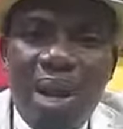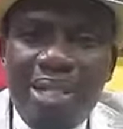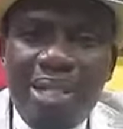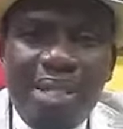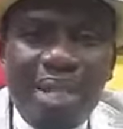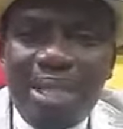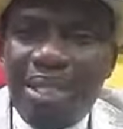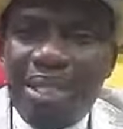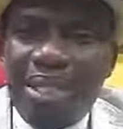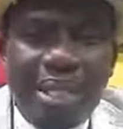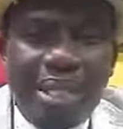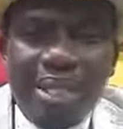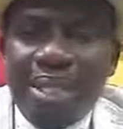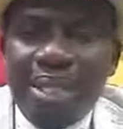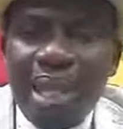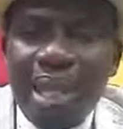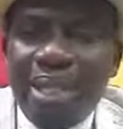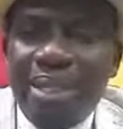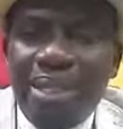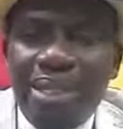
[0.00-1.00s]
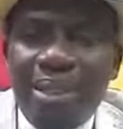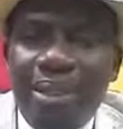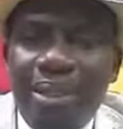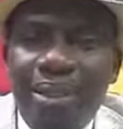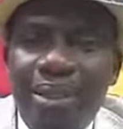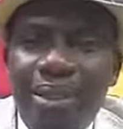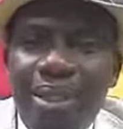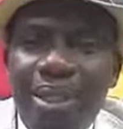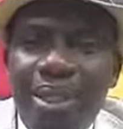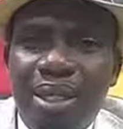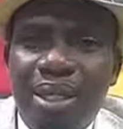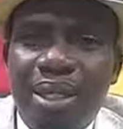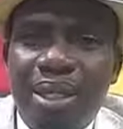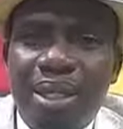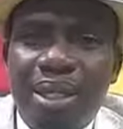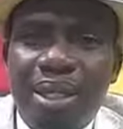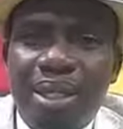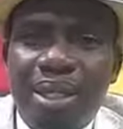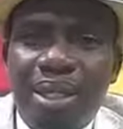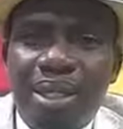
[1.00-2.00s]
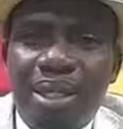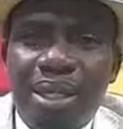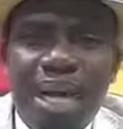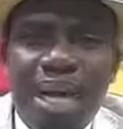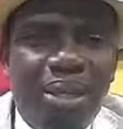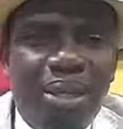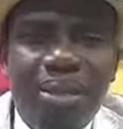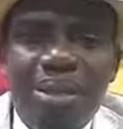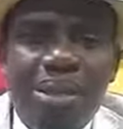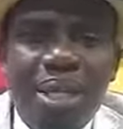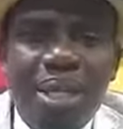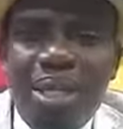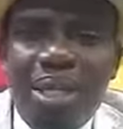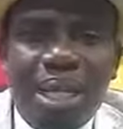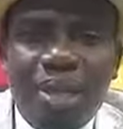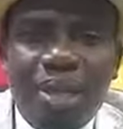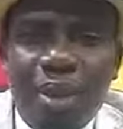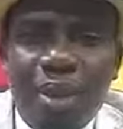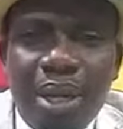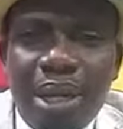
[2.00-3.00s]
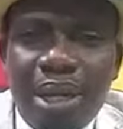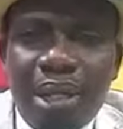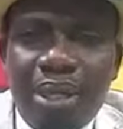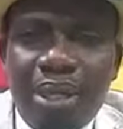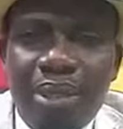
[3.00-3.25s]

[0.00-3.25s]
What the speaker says: sex is exciting, I don't see it as work.